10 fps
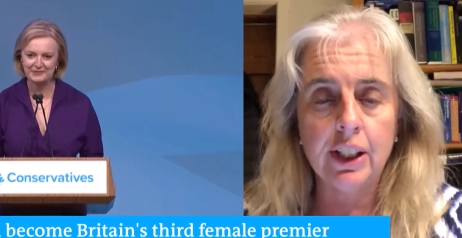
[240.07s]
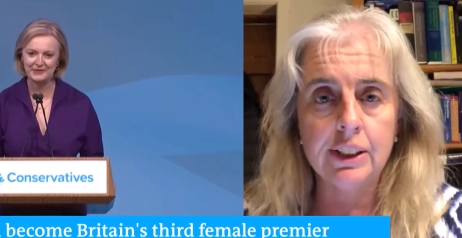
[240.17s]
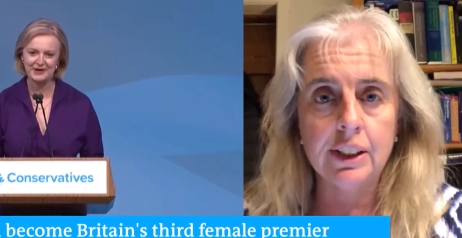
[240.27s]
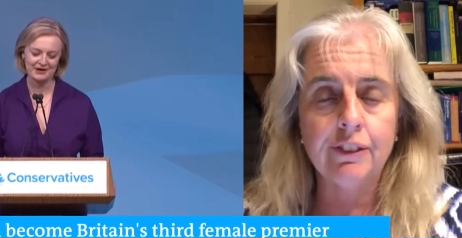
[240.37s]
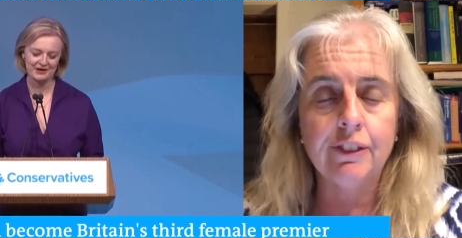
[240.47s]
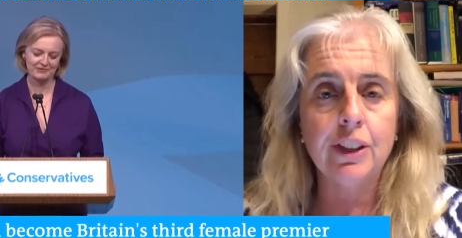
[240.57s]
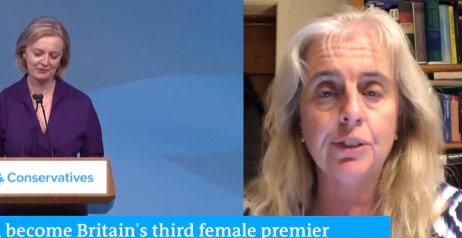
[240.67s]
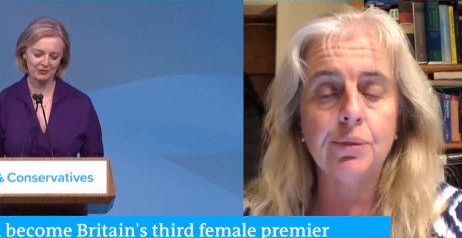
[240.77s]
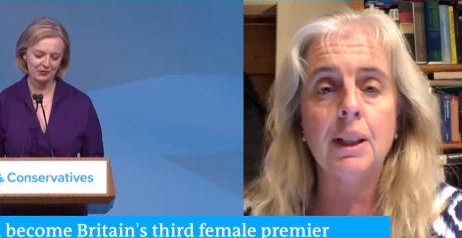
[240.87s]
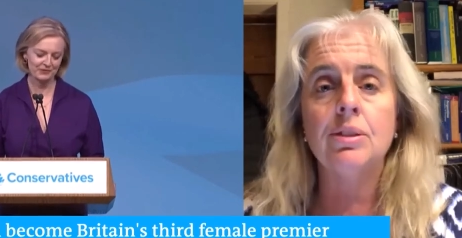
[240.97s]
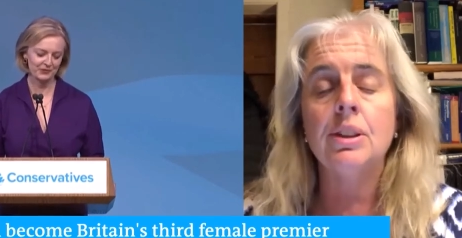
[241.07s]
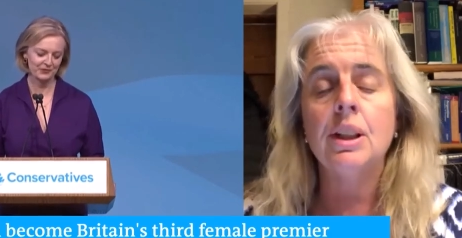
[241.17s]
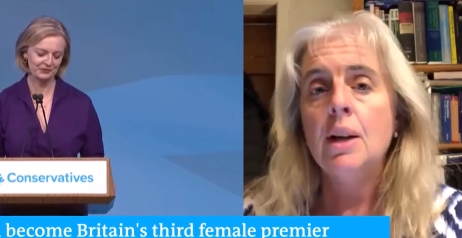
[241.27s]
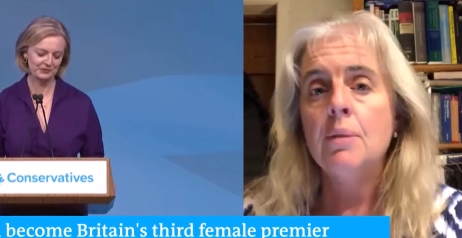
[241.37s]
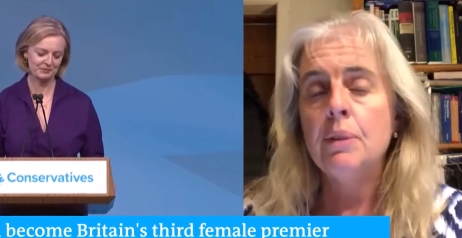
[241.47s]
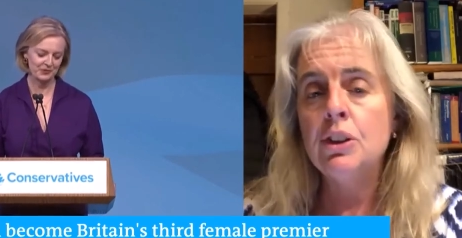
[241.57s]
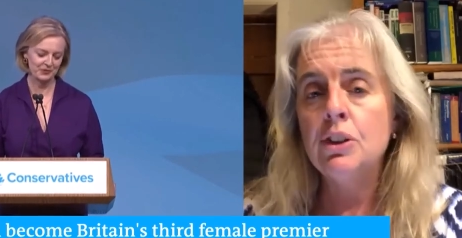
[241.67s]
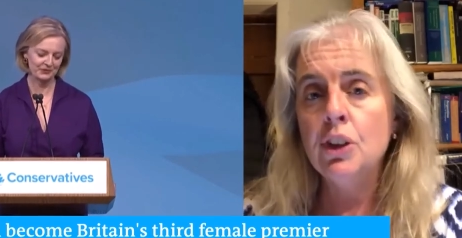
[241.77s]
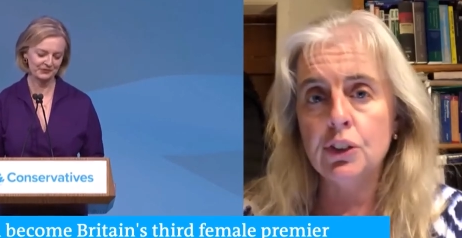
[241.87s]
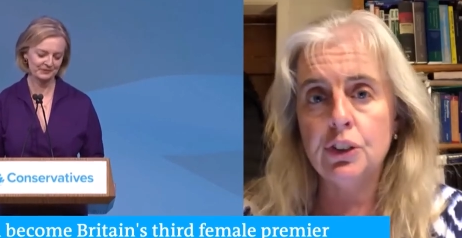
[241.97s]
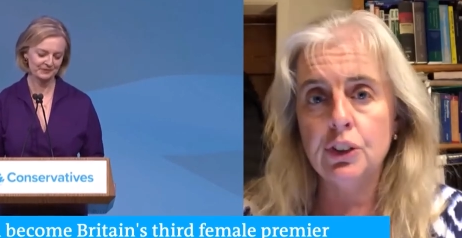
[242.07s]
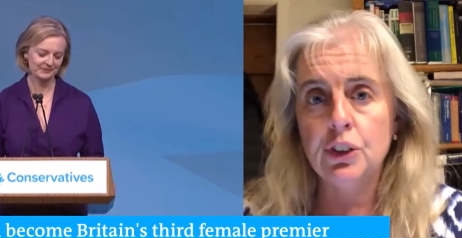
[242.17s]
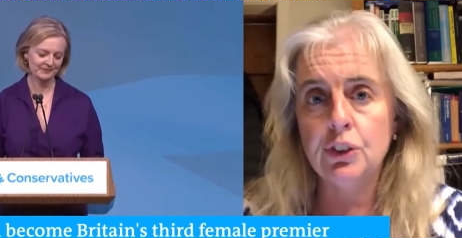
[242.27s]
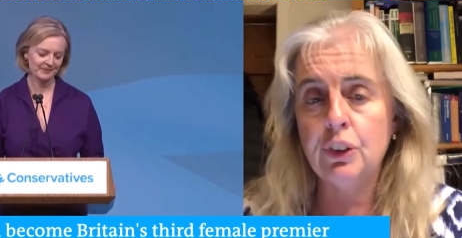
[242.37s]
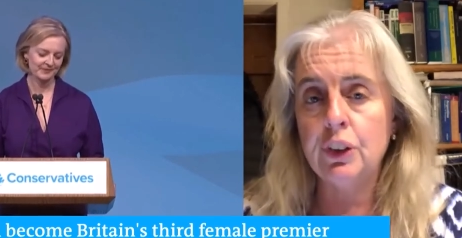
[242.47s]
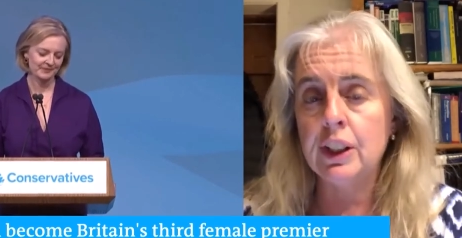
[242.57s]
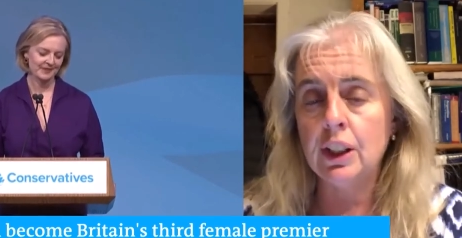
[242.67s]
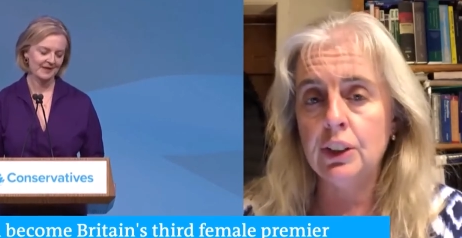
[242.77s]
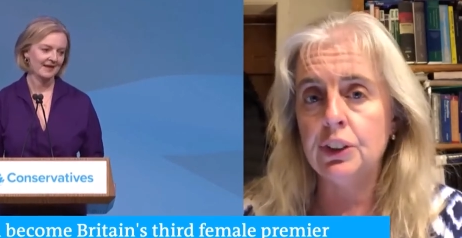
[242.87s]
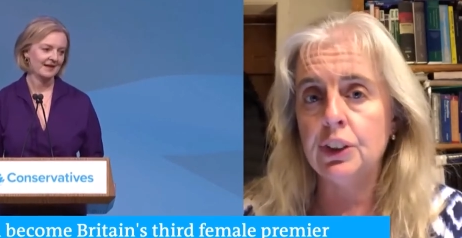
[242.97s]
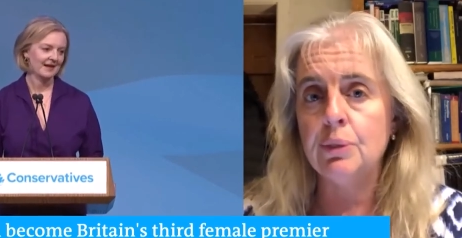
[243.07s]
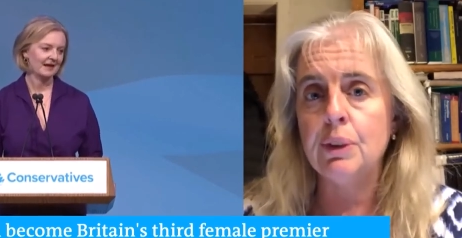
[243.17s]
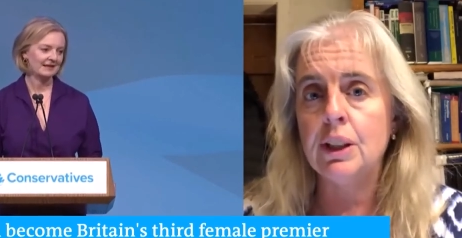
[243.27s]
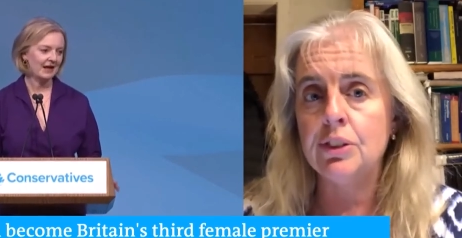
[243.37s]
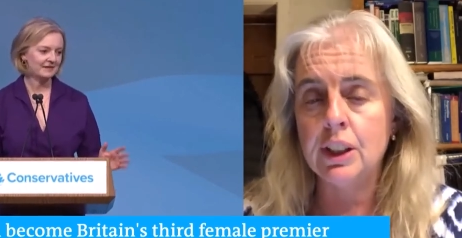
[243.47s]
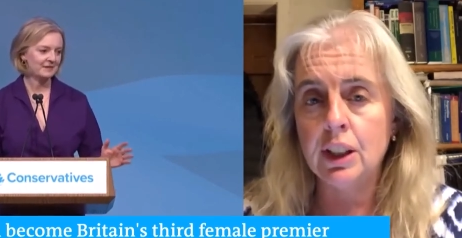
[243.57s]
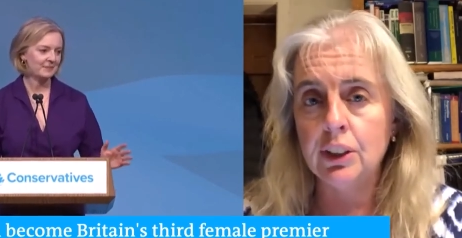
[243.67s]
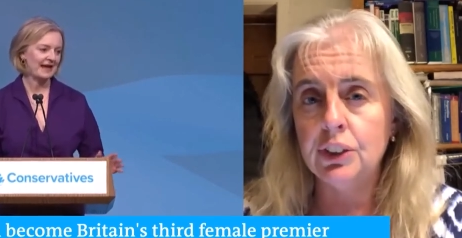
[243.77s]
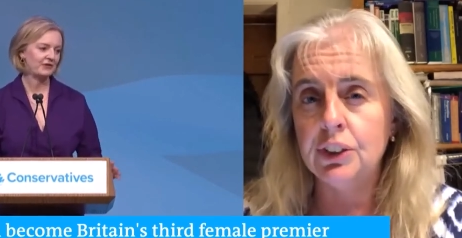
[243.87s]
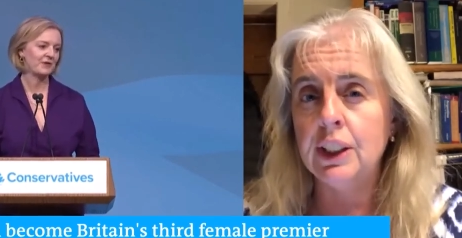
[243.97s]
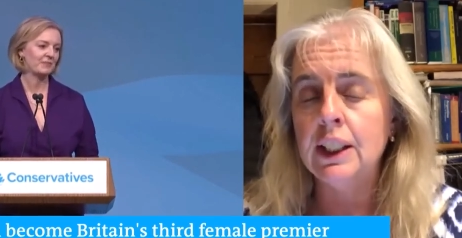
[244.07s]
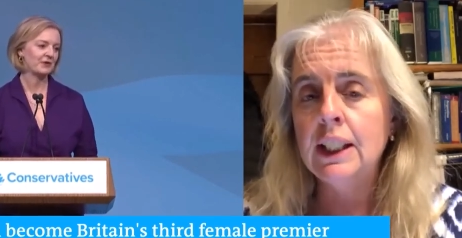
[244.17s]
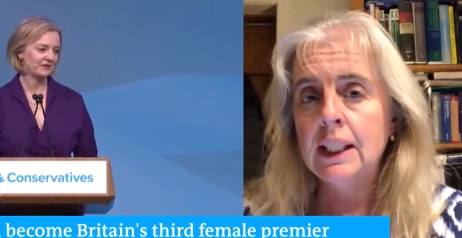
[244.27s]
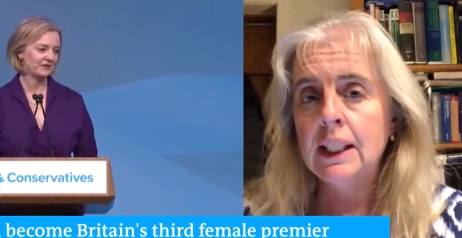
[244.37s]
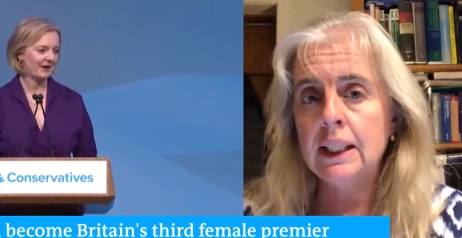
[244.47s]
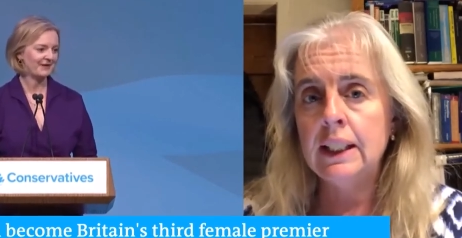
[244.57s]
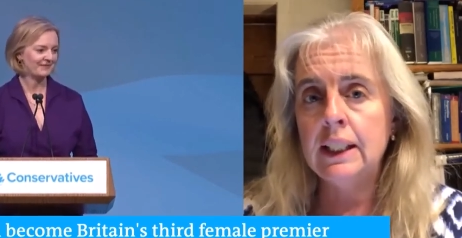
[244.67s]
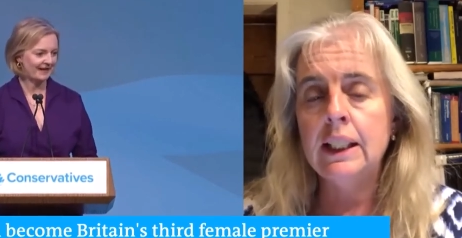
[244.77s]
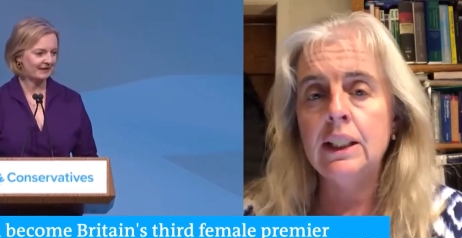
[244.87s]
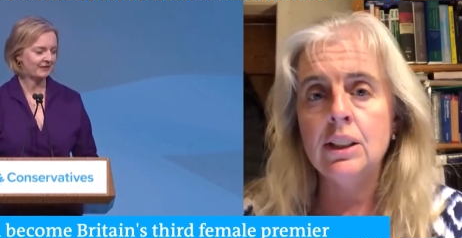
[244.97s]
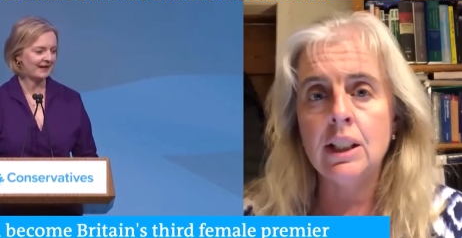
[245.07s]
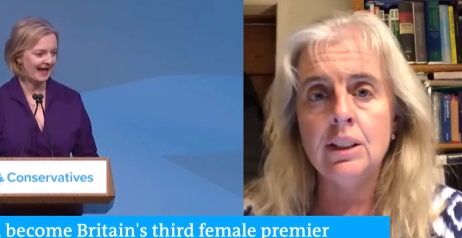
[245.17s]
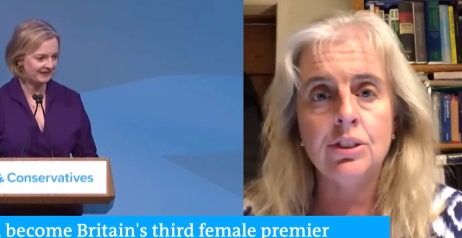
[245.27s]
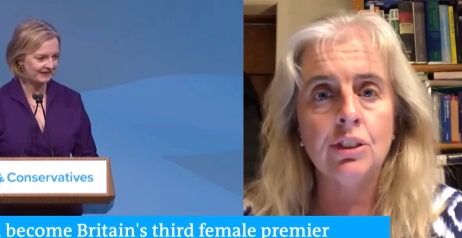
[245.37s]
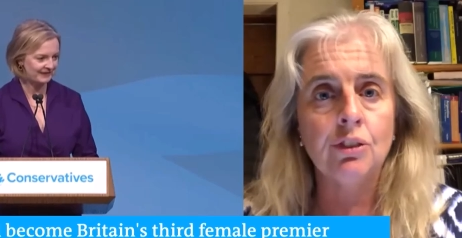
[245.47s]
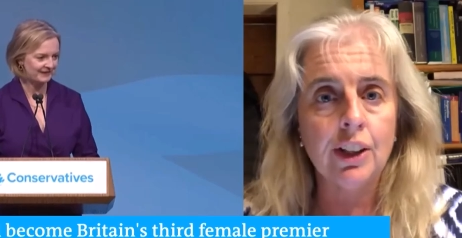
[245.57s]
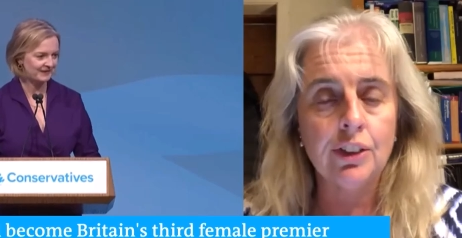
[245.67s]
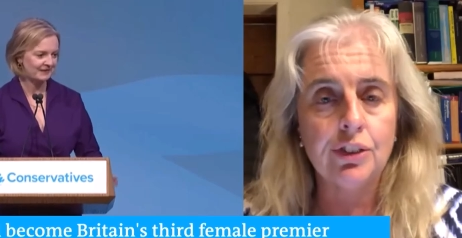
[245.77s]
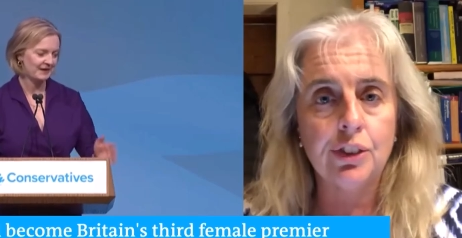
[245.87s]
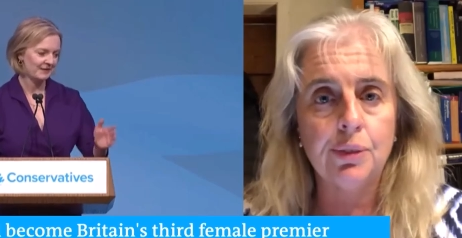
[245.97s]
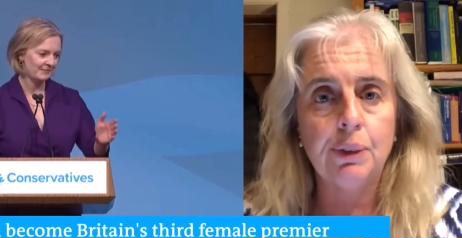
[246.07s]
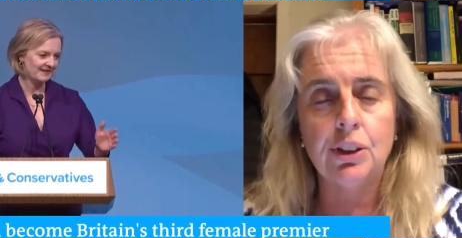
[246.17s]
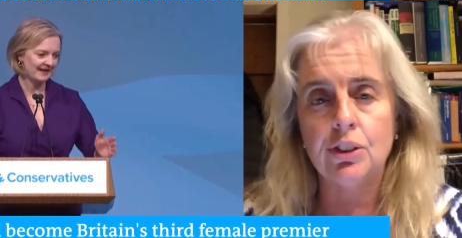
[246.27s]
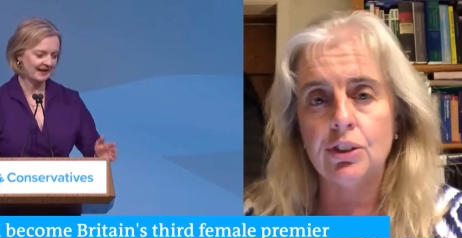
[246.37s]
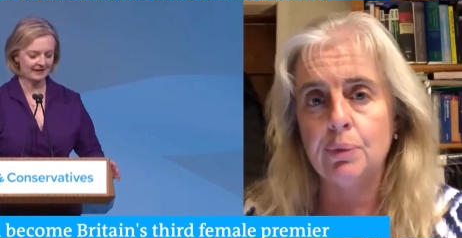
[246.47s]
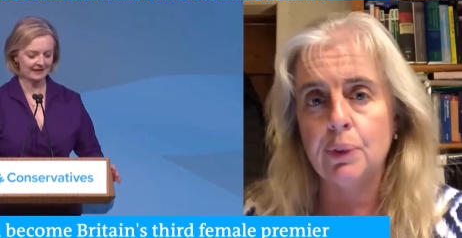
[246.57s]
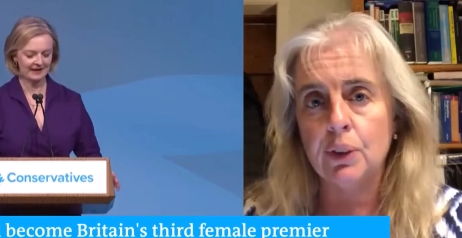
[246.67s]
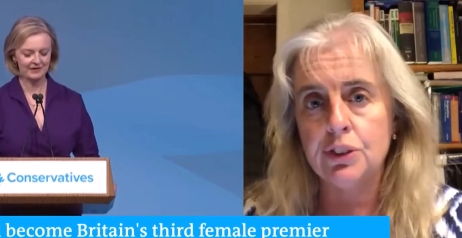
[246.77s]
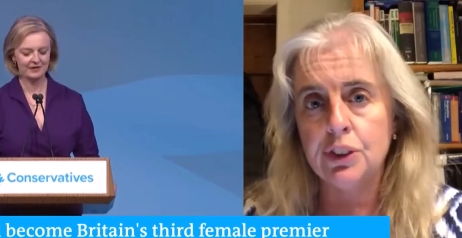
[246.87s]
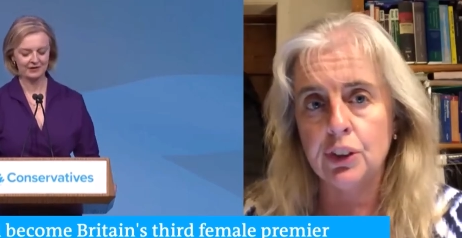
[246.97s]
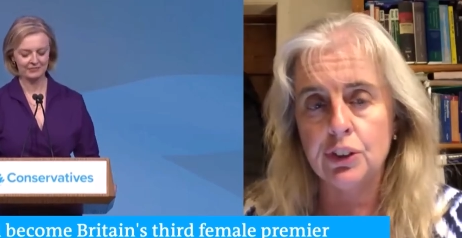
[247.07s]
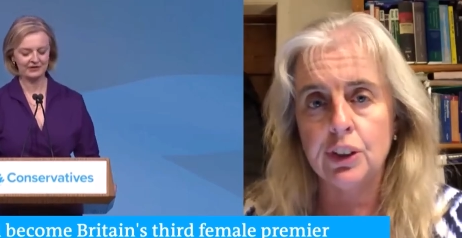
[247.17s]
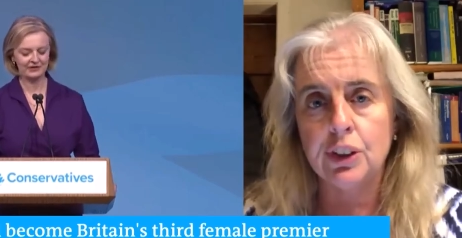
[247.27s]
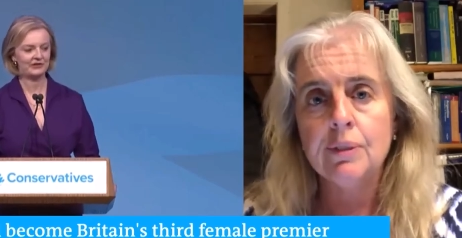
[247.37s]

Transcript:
Speaker 1: in the first place, but not so good for the country because the country clearly is rather suspicious of Boris Johnson